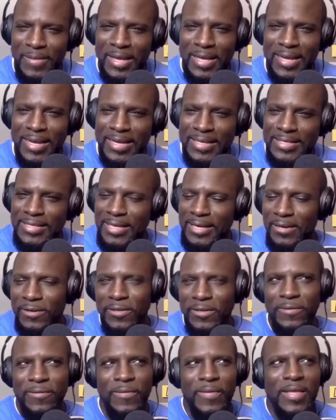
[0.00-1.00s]
And I tell
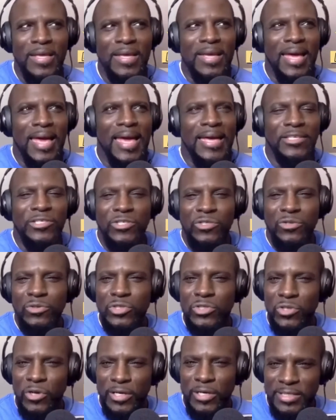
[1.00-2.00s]
you, as you
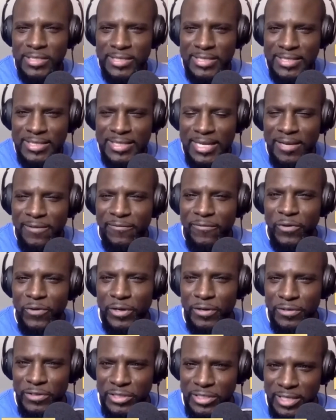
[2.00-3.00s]
start to see it for
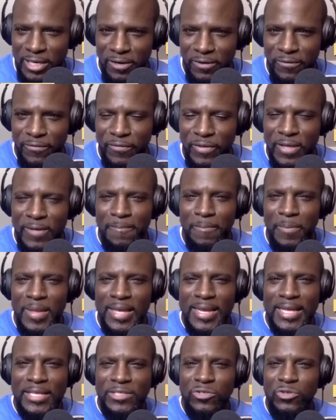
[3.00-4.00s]
yourself,
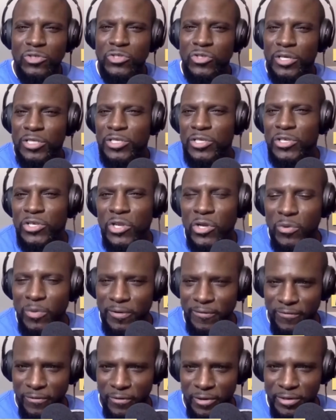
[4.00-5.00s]
and as you start to know
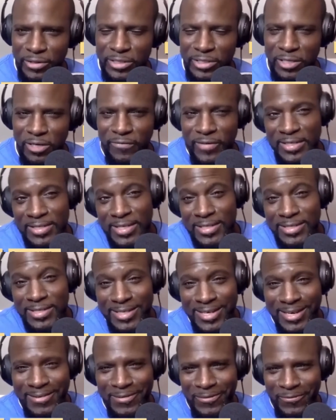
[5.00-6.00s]
it for yourself, as I
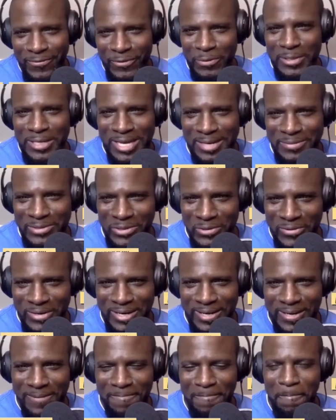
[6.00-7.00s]
said a few times
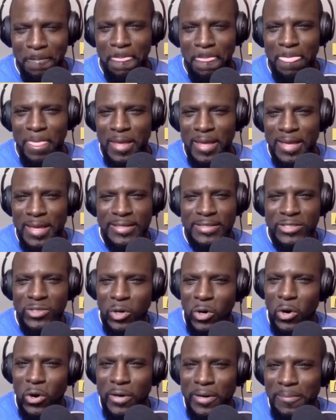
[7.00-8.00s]
already, it's
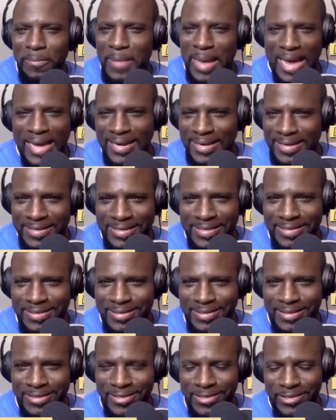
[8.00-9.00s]
automatic.
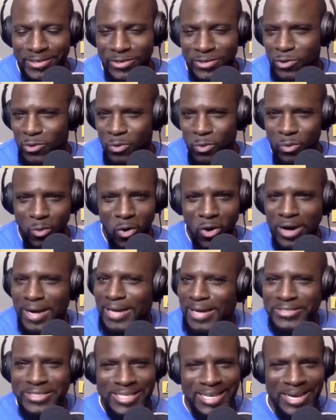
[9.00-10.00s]
You'll walk
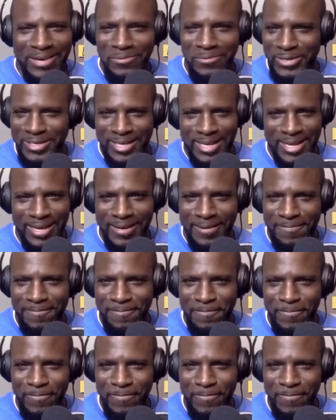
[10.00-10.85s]
outside one day